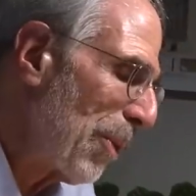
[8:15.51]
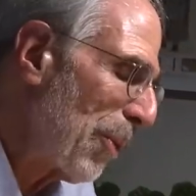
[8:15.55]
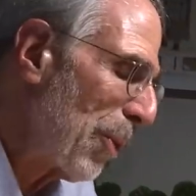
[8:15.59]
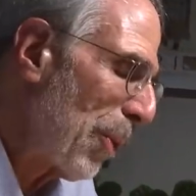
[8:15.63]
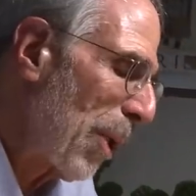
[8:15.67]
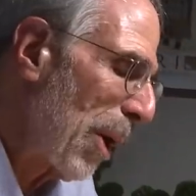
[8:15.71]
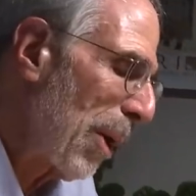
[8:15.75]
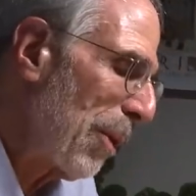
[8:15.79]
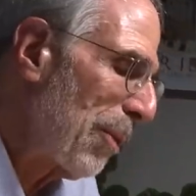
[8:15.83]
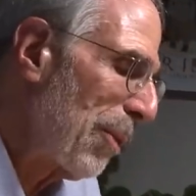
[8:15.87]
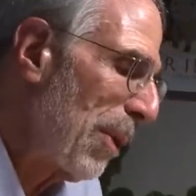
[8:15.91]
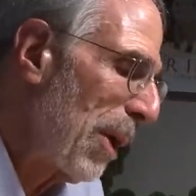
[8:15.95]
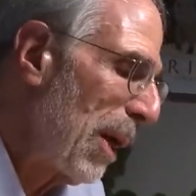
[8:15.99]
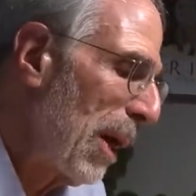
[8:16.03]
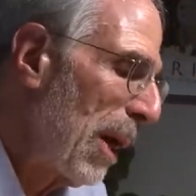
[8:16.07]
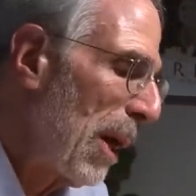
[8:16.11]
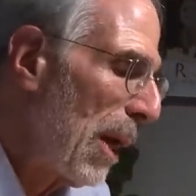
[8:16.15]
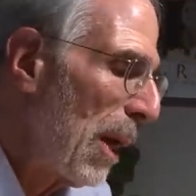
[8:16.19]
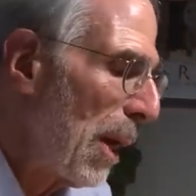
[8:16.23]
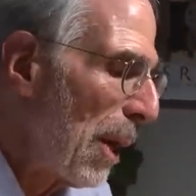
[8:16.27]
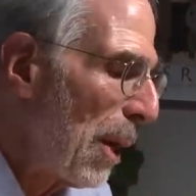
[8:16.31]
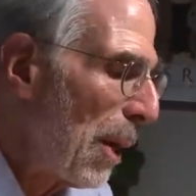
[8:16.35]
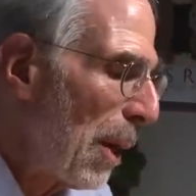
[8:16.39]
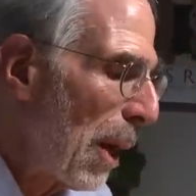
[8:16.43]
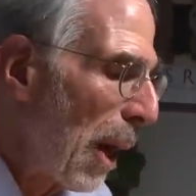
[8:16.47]
If you have
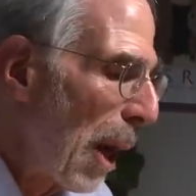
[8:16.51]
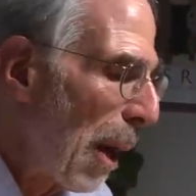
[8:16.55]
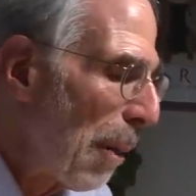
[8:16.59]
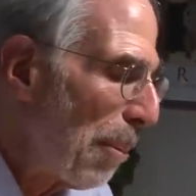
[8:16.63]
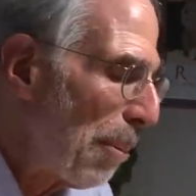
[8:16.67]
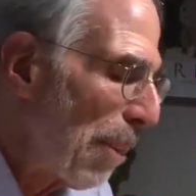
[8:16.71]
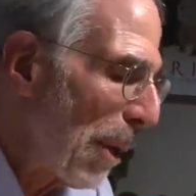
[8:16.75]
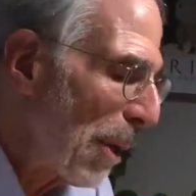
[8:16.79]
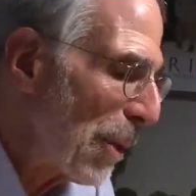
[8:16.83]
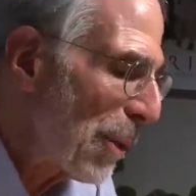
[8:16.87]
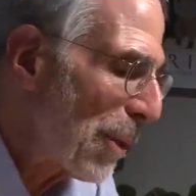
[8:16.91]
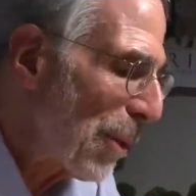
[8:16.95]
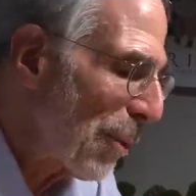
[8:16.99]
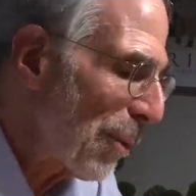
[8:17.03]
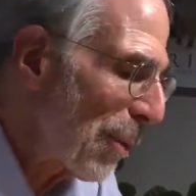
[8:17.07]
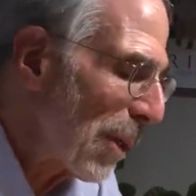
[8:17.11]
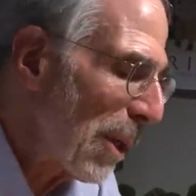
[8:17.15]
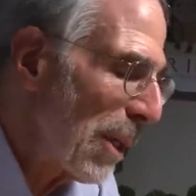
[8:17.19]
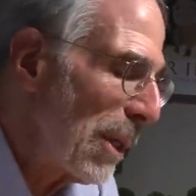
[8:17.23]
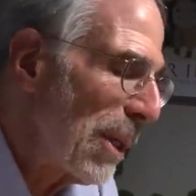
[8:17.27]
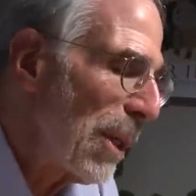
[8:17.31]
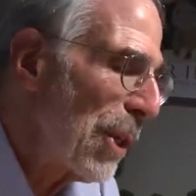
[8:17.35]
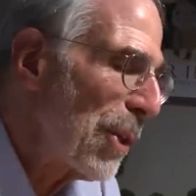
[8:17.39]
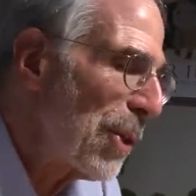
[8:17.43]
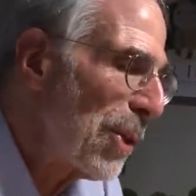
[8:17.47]
a bunch of
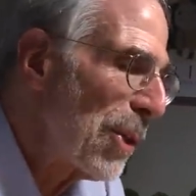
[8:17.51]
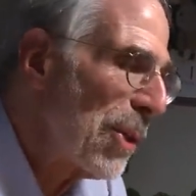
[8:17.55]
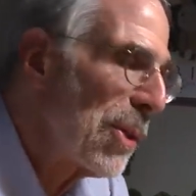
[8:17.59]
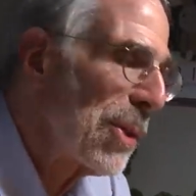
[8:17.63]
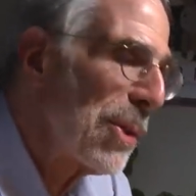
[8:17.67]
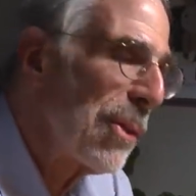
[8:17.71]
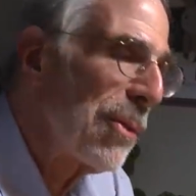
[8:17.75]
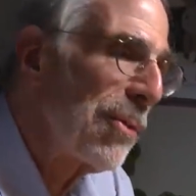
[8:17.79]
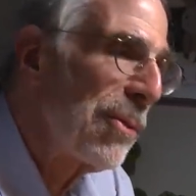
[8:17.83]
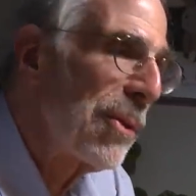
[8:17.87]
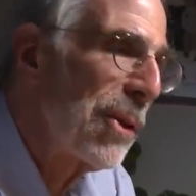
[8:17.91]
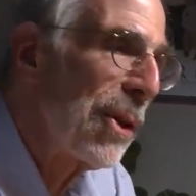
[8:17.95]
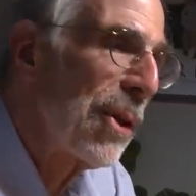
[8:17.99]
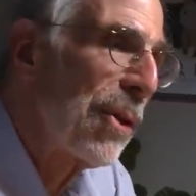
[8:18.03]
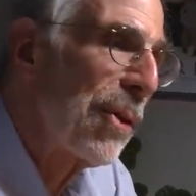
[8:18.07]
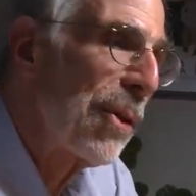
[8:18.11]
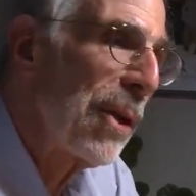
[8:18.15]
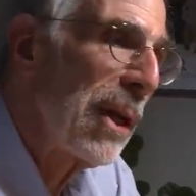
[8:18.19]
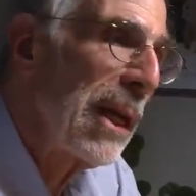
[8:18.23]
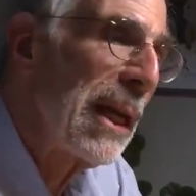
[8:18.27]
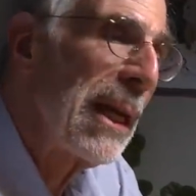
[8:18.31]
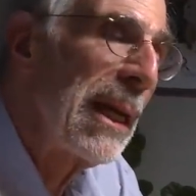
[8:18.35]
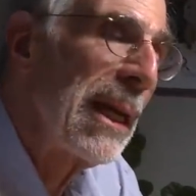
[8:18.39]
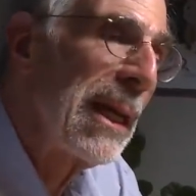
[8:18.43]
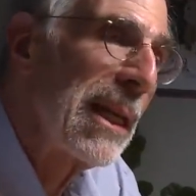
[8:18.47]
conditions of
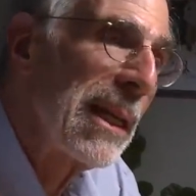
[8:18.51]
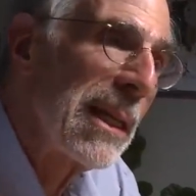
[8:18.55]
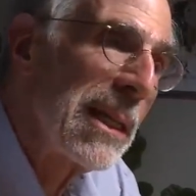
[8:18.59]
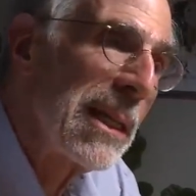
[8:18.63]
degree